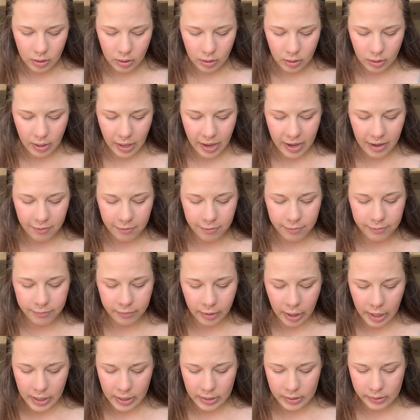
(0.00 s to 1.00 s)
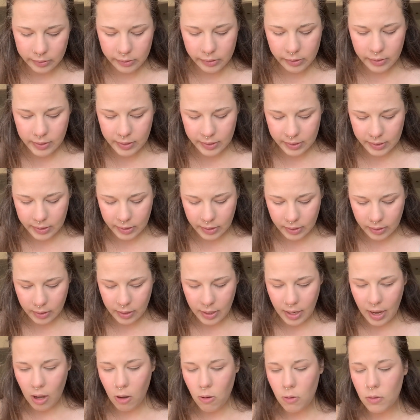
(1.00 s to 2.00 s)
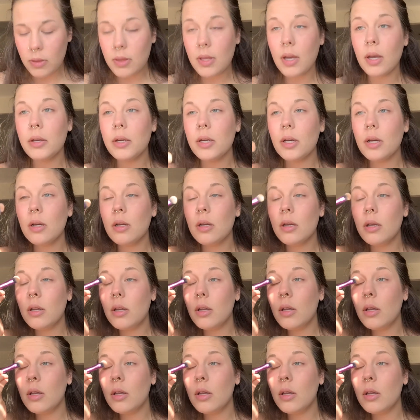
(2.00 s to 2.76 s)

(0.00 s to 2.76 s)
like friends out there.